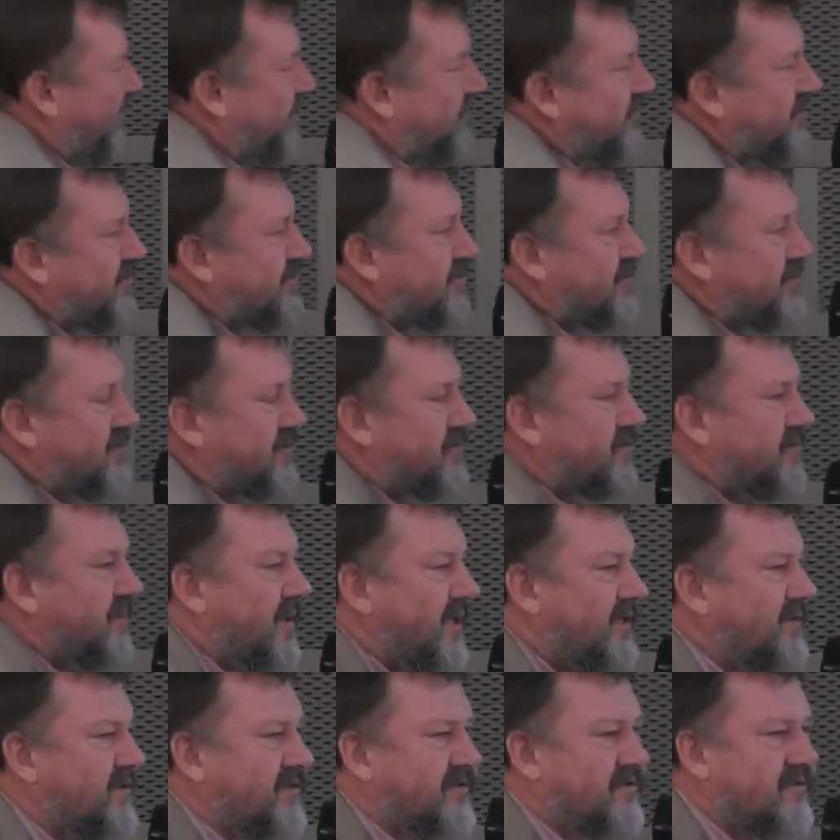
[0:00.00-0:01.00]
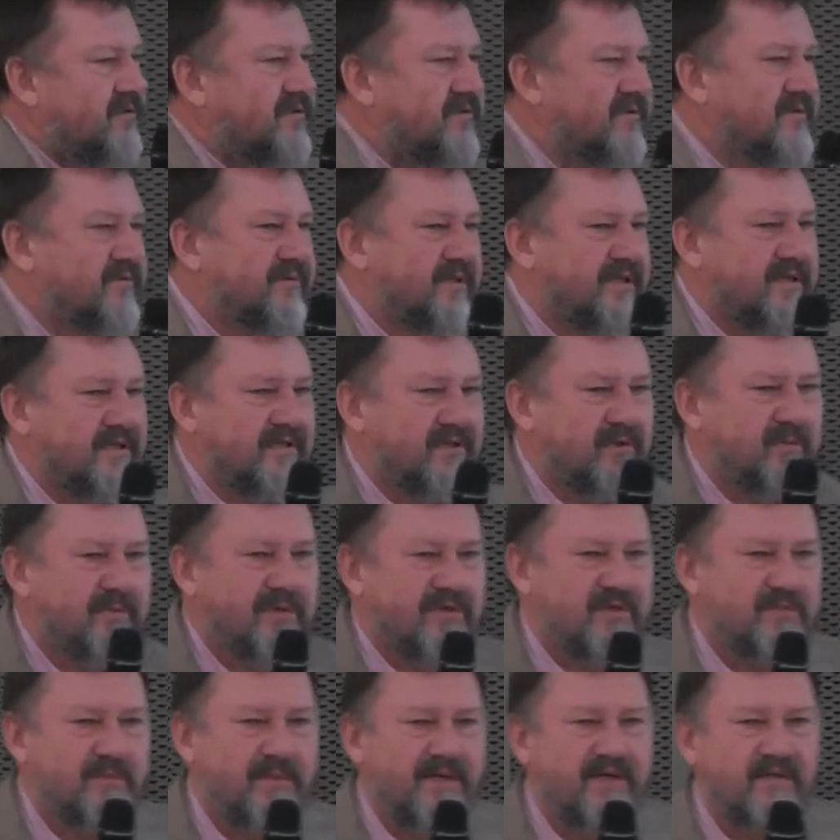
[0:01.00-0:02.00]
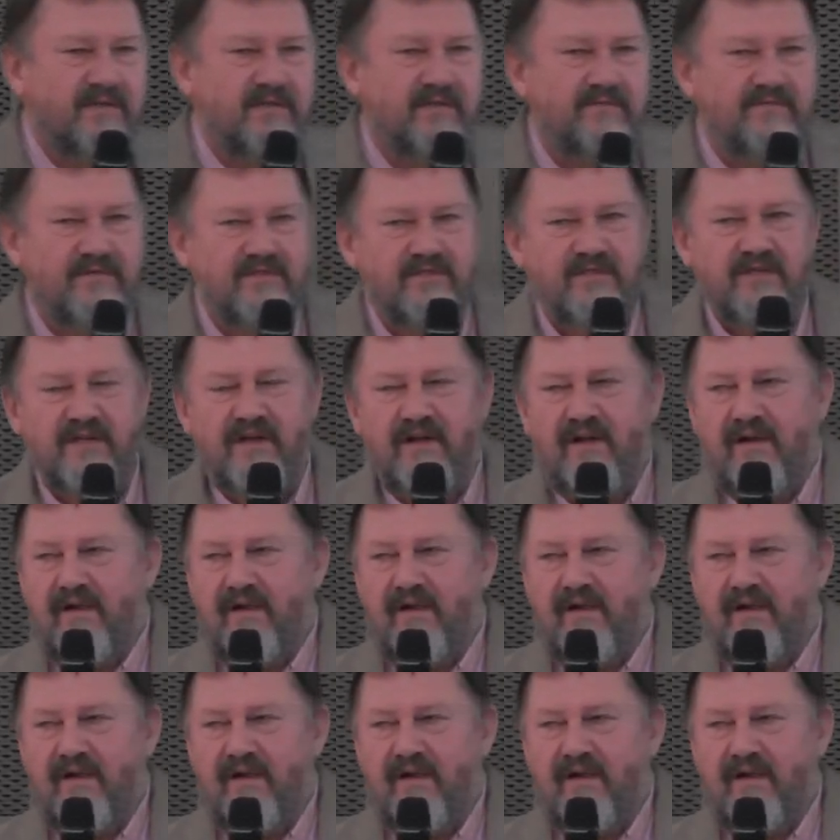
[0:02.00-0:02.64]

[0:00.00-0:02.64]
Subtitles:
use two methods, to take two perspectives.